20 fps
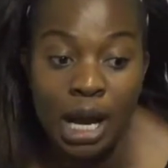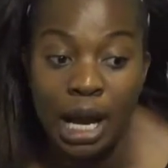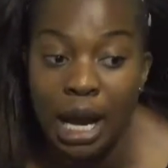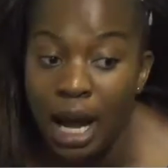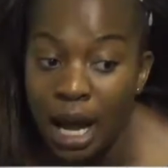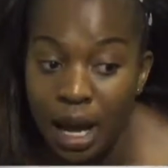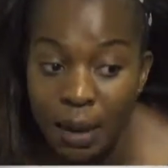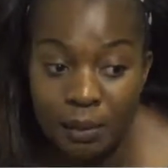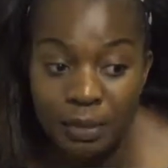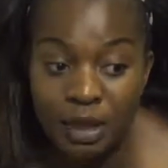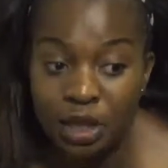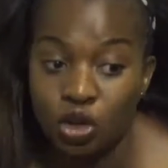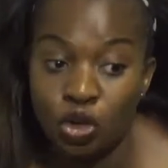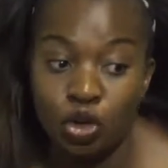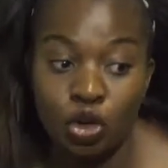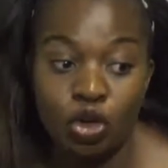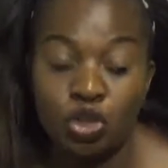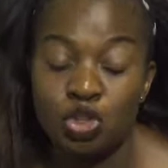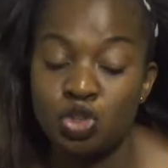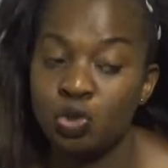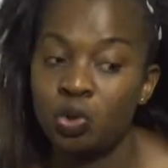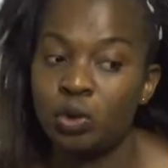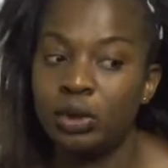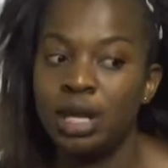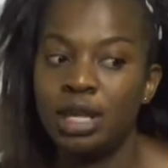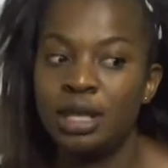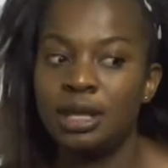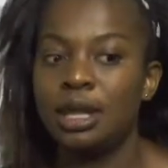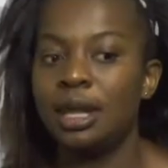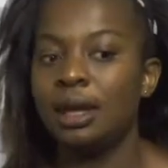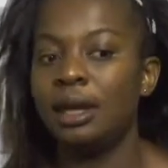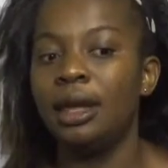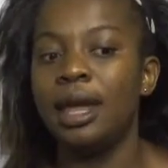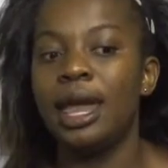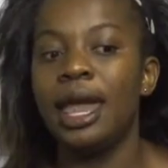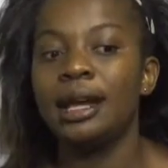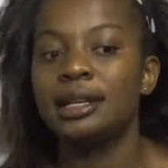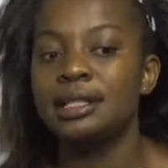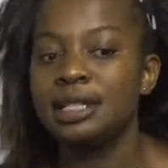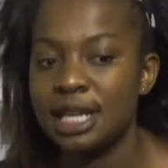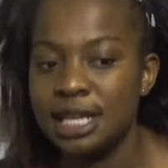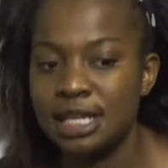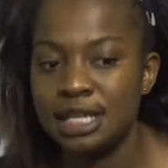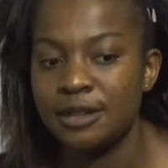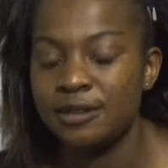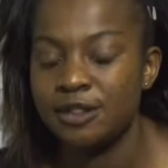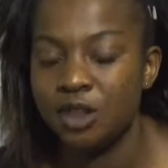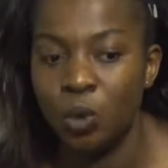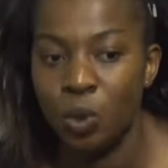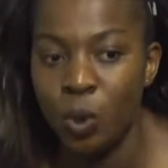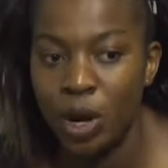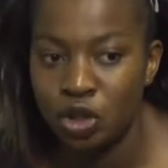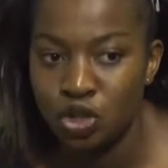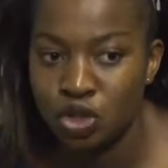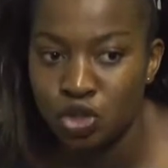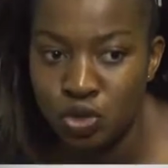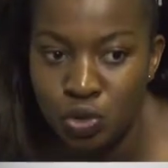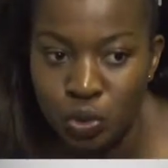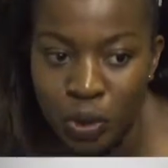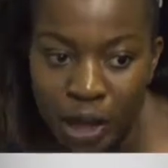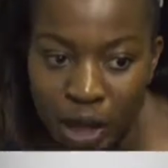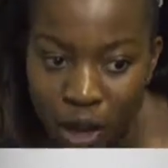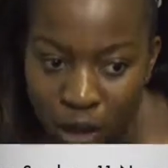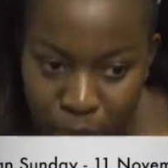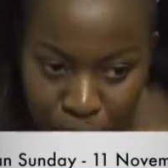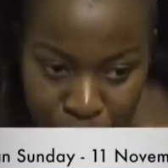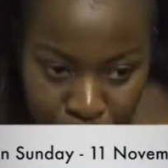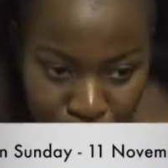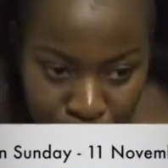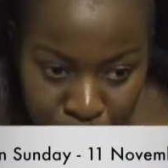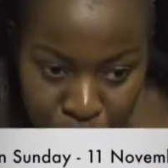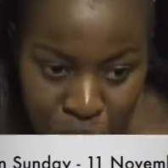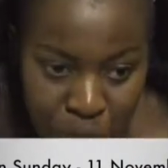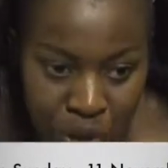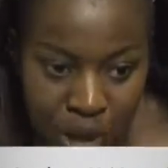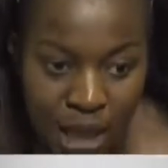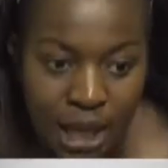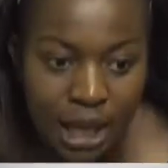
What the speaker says: come, they know your story, and they act as if they want to help you,